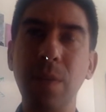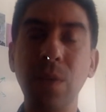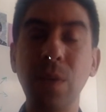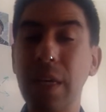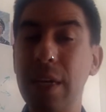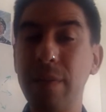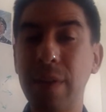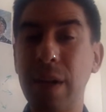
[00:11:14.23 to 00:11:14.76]

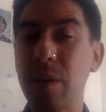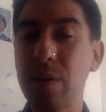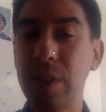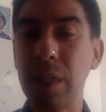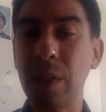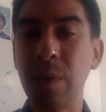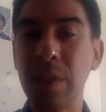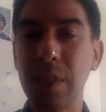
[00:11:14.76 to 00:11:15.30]
looking at viral
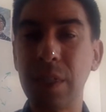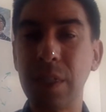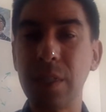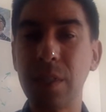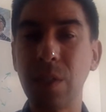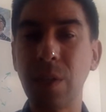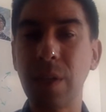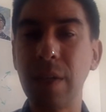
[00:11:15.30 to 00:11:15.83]

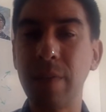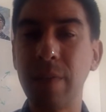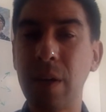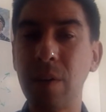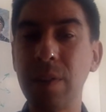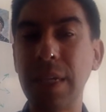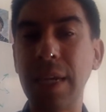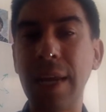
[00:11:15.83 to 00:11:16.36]
sequences, looking at
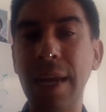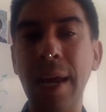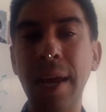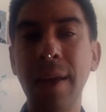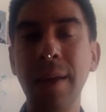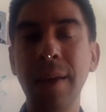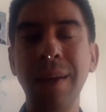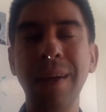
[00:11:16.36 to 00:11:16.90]
viral DNA,